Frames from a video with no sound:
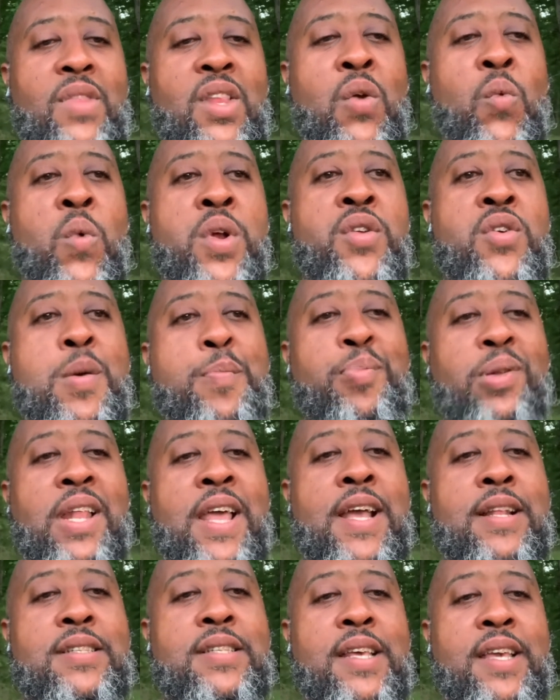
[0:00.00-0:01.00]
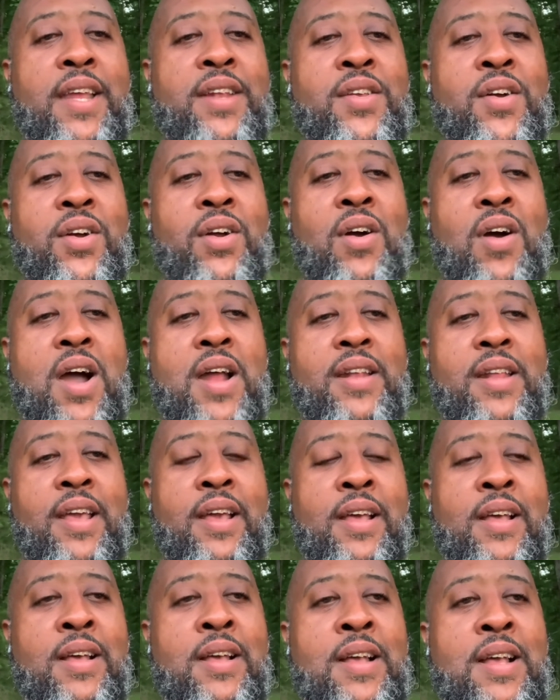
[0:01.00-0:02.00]
When you're planting and you're gardening,
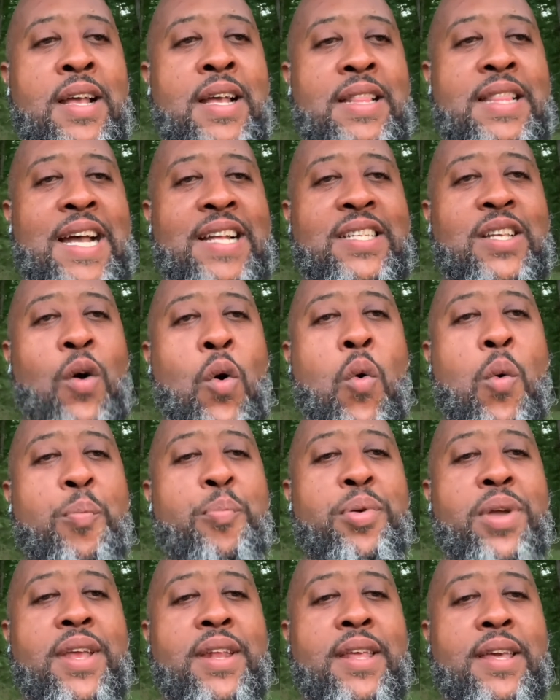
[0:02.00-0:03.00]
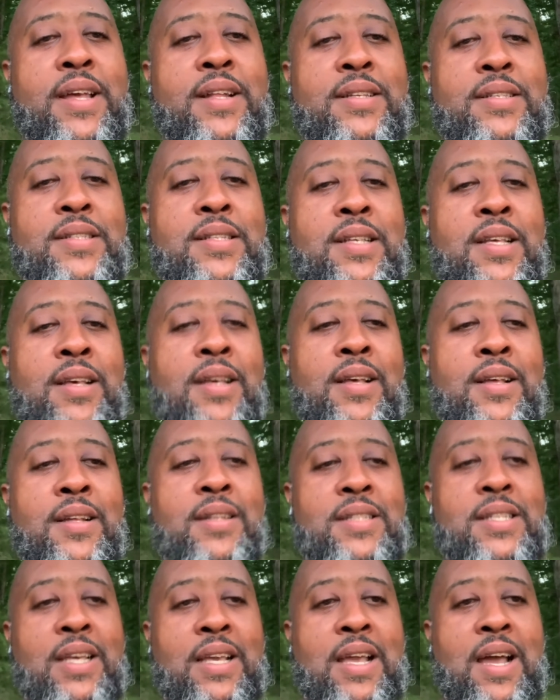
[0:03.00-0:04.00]
that's obedience
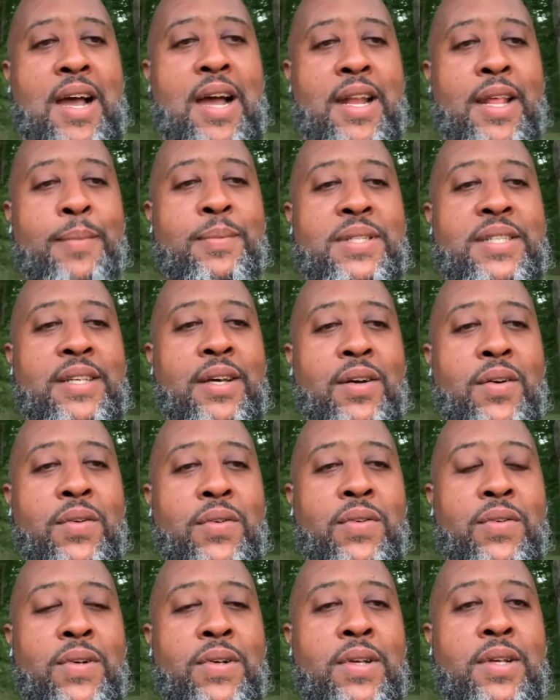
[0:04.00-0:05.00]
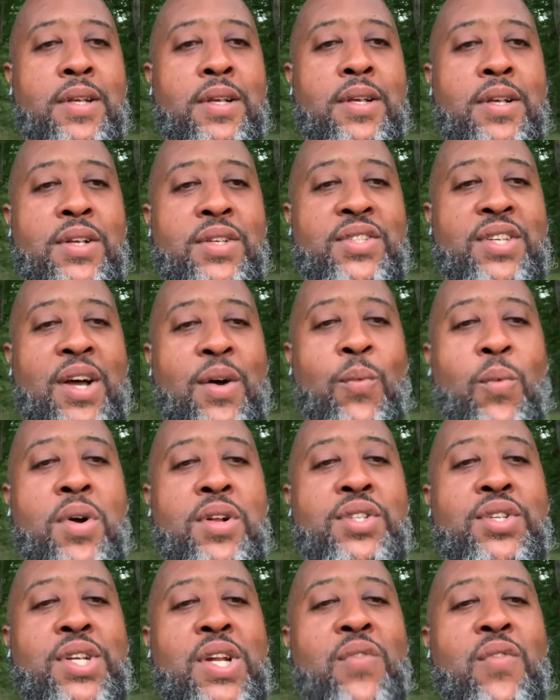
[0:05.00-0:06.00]
to God himself. So I
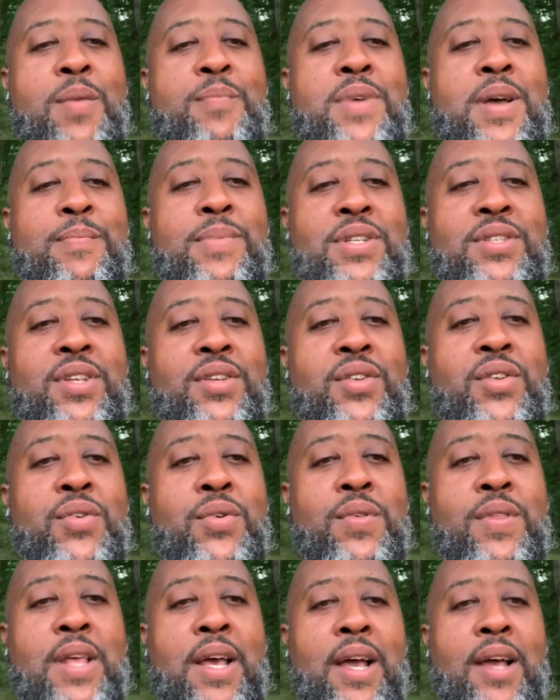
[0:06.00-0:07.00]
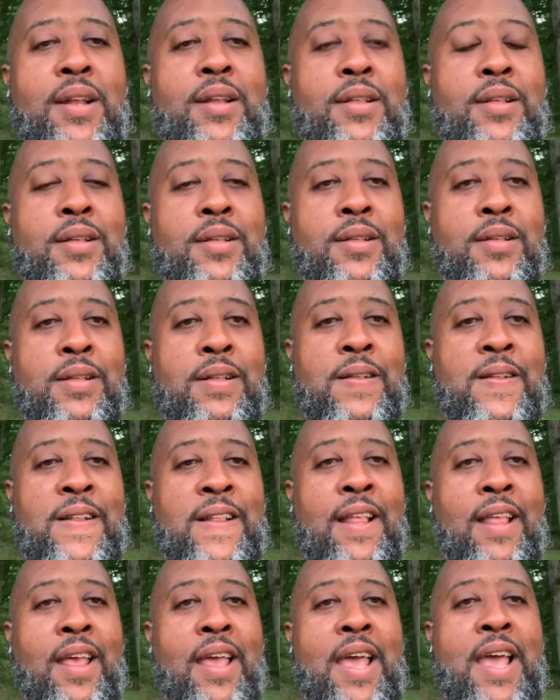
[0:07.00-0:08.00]
want you to remember to do that.
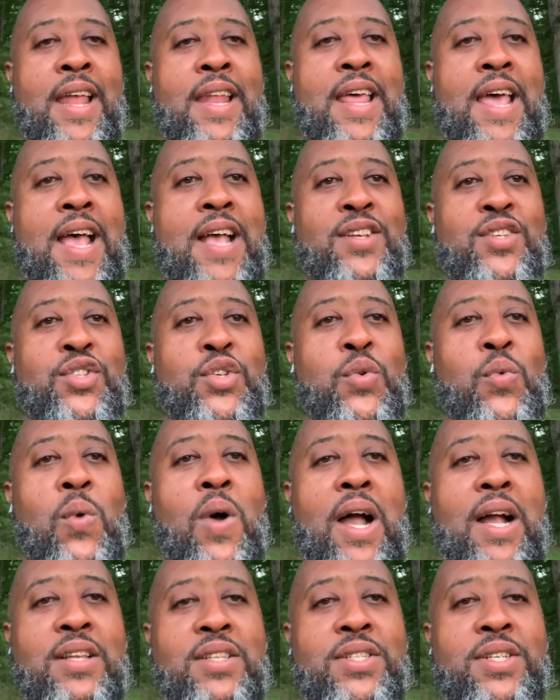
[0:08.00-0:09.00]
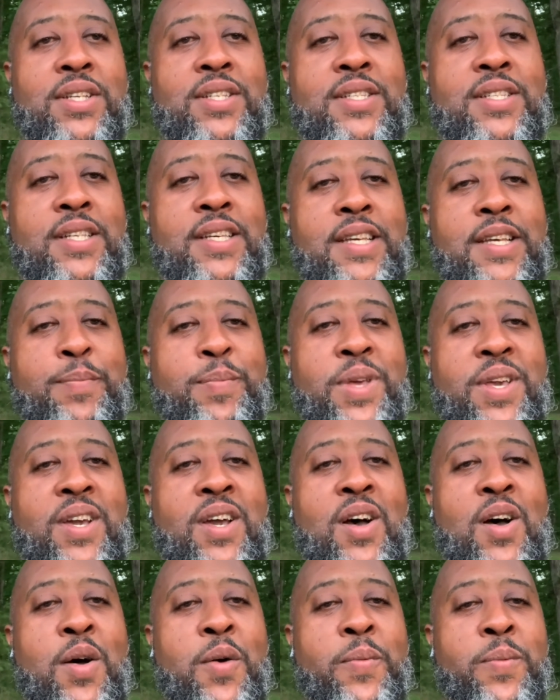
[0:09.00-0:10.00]
And as you watch your seed
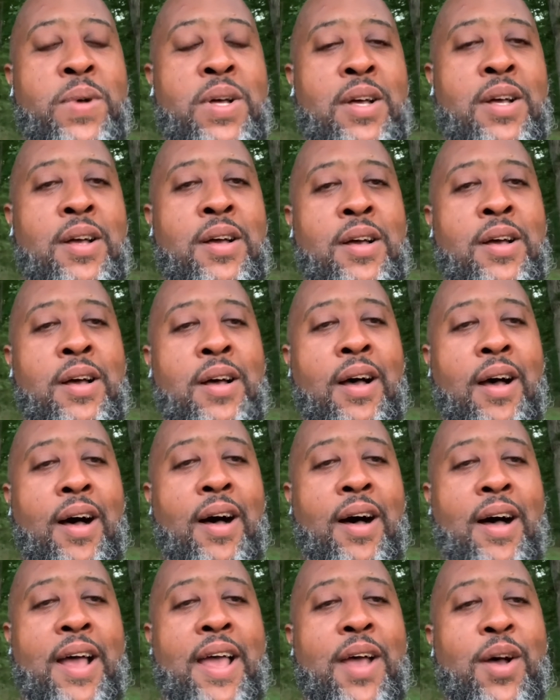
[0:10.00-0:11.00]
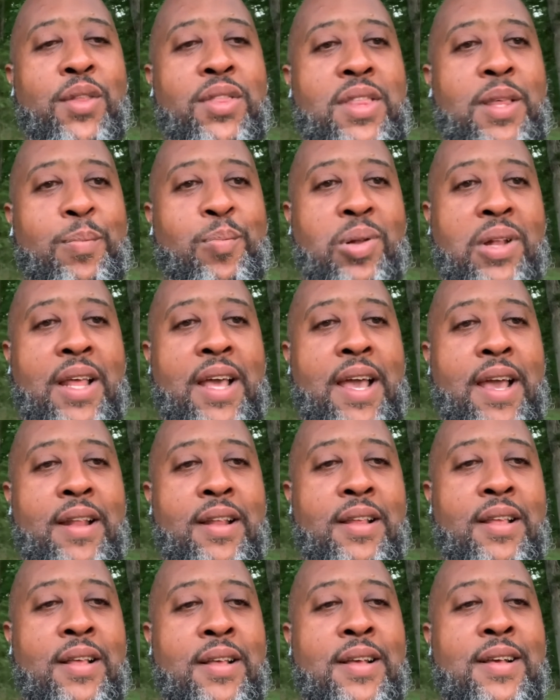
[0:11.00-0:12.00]
become a healthy plant,
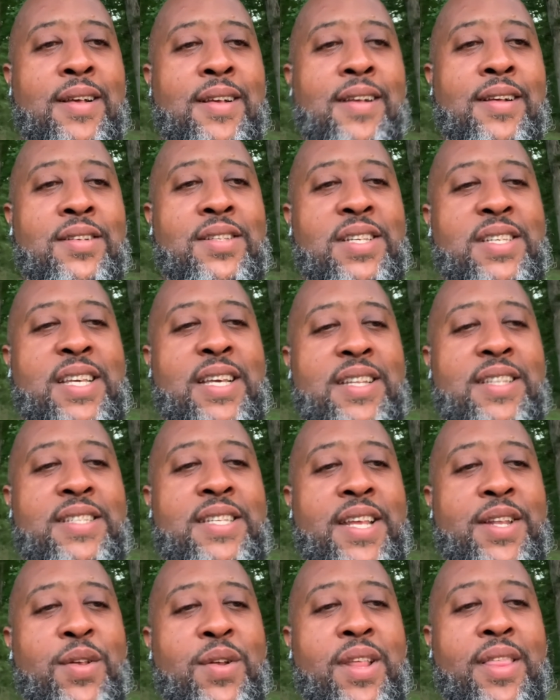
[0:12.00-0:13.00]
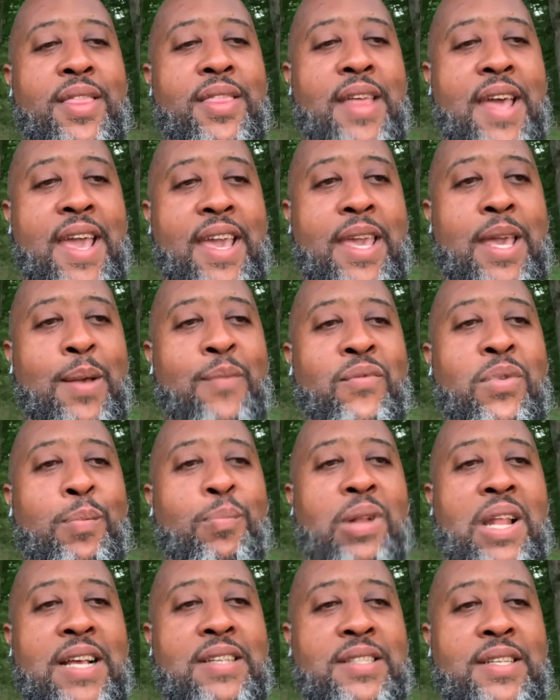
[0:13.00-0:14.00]
just continue to thank him for
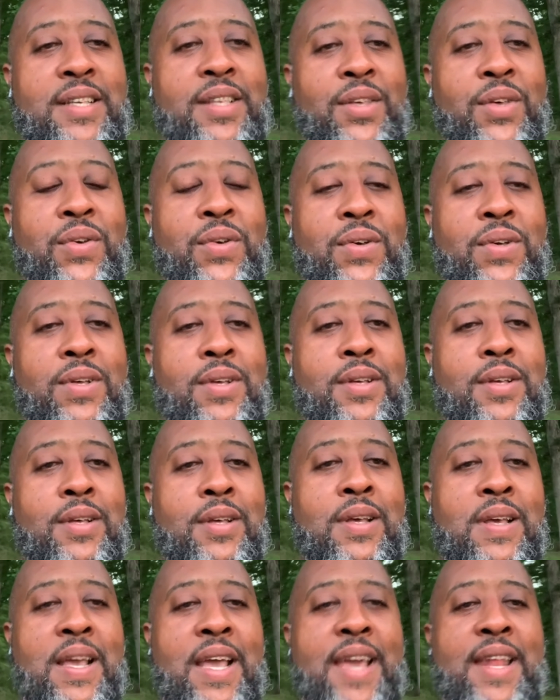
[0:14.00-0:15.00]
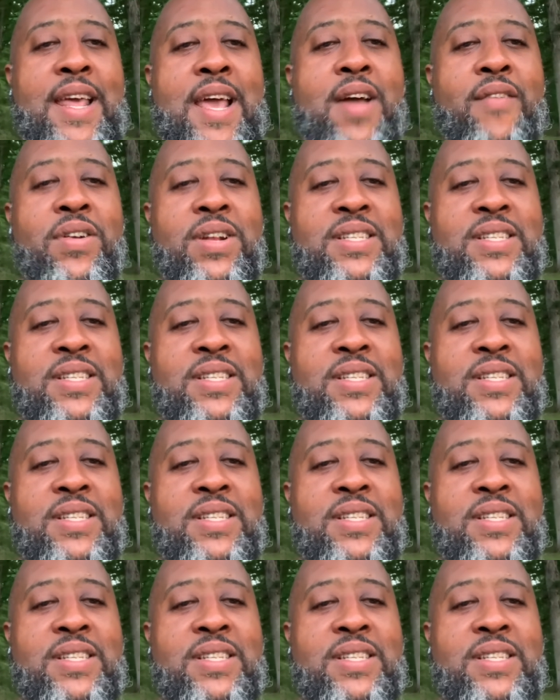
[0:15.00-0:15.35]
blessing you. And every